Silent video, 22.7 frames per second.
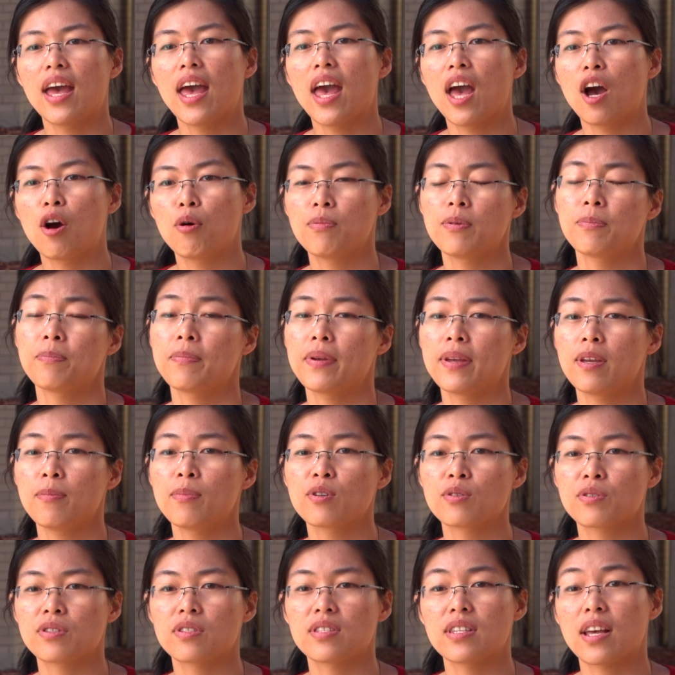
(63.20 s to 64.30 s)
help
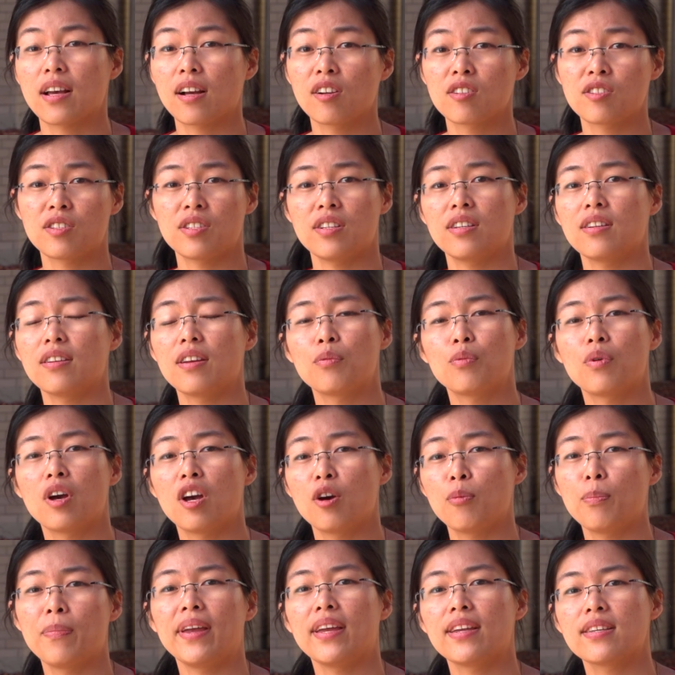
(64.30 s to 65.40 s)
people's psychology,
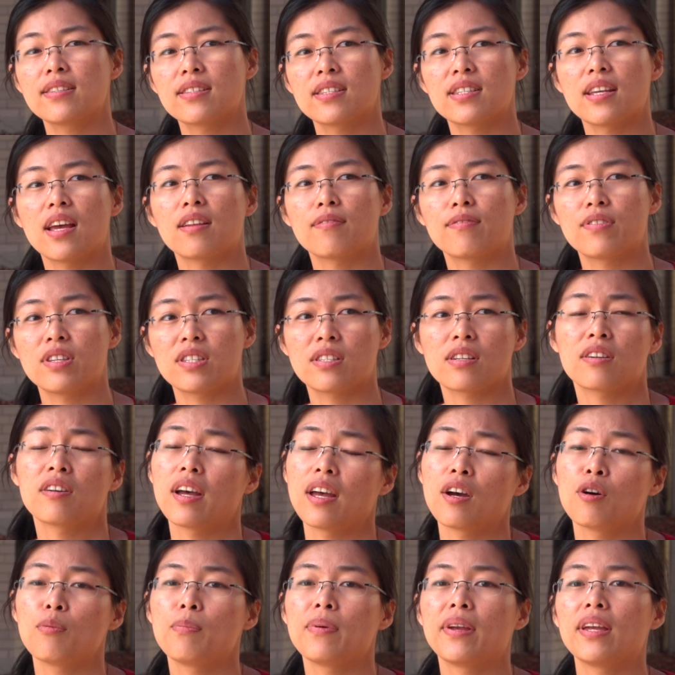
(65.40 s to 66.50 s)
well-being and physical
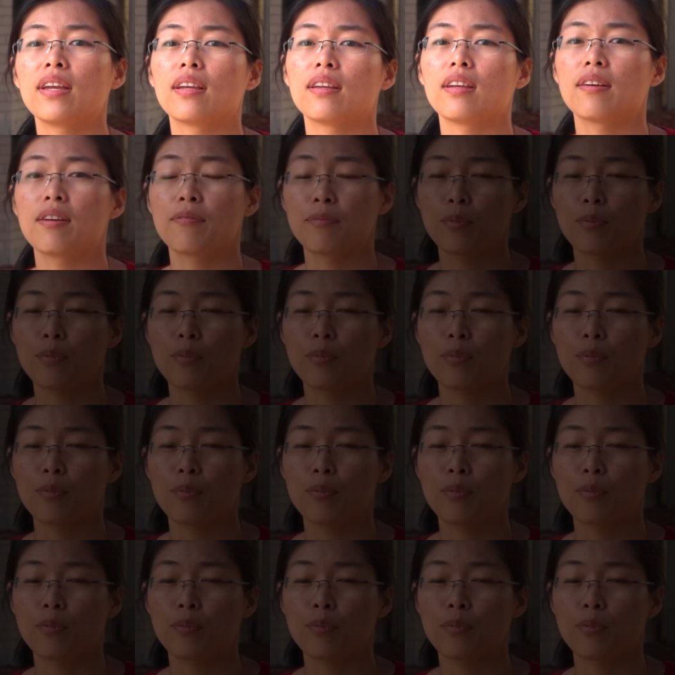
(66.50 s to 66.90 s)
well-being.